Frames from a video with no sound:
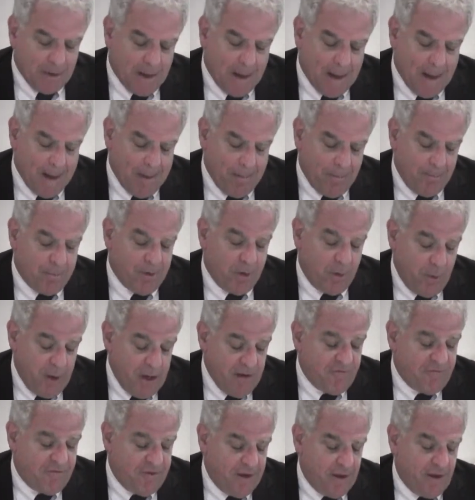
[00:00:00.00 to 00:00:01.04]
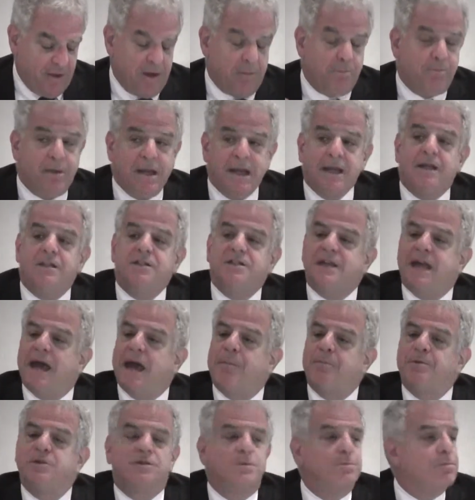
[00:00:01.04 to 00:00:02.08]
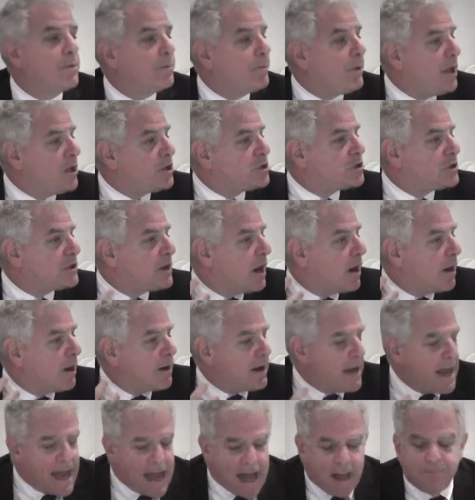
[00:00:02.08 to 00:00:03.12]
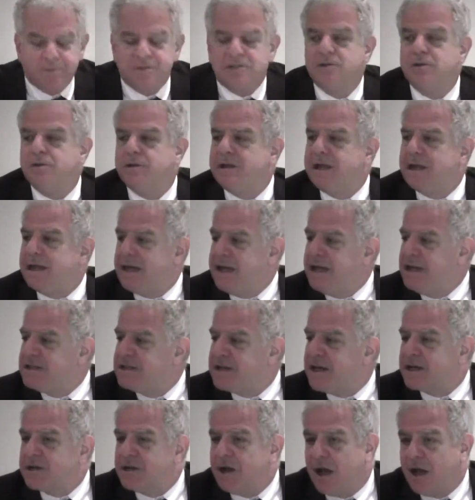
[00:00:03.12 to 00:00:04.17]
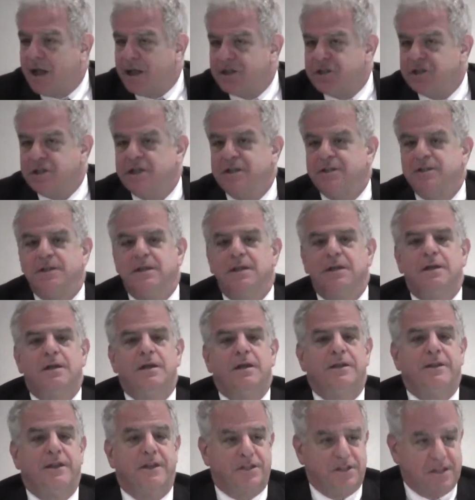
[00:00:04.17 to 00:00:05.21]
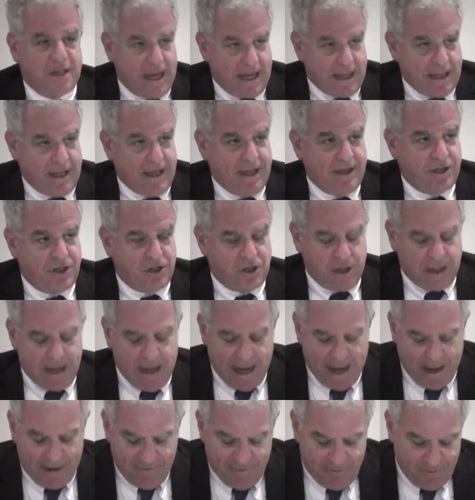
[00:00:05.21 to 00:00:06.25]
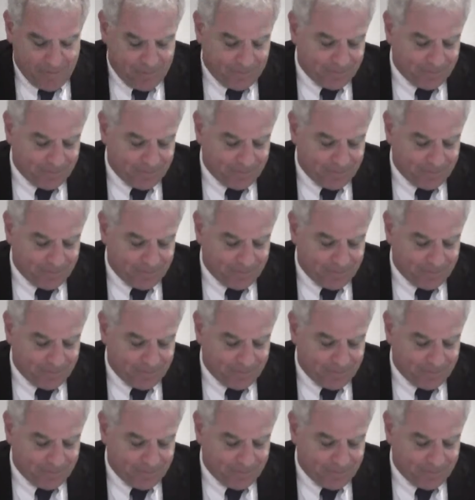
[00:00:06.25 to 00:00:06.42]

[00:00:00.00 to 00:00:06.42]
But we feel that beacons, cameras, and propulsion are absolutely key technologies that satellites should have.